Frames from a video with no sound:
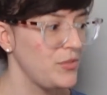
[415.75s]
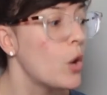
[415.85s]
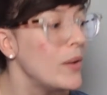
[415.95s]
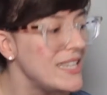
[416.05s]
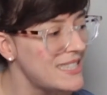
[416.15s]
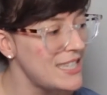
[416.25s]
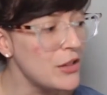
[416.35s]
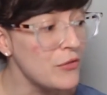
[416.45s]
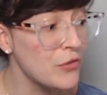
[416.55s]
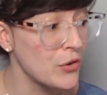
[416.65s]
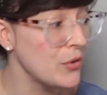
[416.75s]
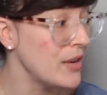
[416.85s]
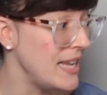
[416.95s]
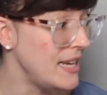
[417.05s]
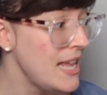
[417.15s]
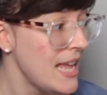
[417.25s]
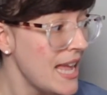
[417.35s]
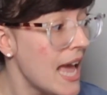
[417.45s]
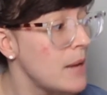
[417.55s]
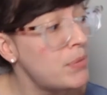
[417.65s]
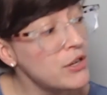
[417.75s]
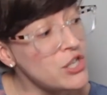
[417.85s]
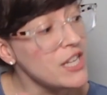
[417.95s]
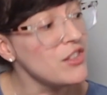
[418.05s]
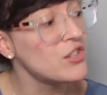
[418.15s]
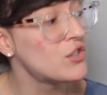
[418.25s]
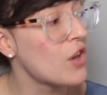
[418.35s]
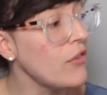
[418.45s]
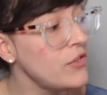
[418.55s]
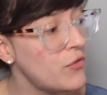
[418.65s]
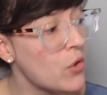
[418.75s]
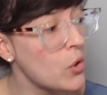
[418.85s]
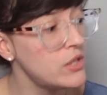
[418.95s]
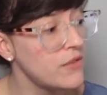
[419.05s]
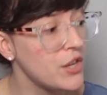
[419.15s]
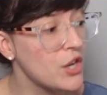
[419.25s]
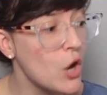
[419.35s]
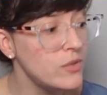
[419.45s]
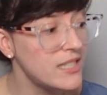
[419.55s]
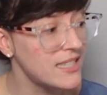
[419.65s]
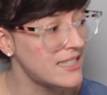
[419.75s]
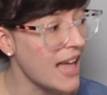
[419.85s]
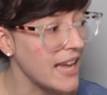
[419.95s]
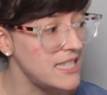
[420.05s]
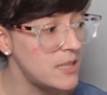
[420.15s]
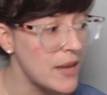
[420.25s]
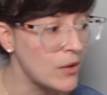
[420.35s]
going still further in and pushing the soft folds of the coats aside to make